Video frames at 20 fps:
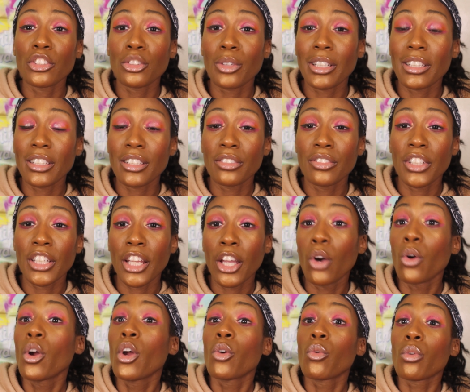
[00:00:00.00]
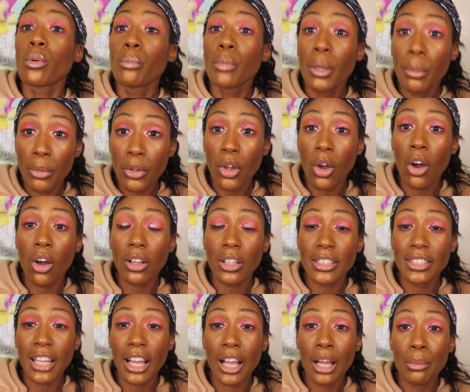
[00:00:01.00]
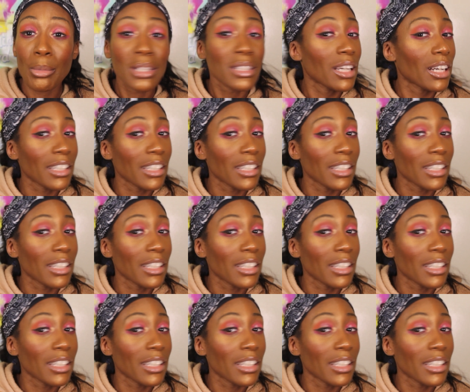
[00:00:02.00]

enjoyed this video. Remember y'all the diamonds.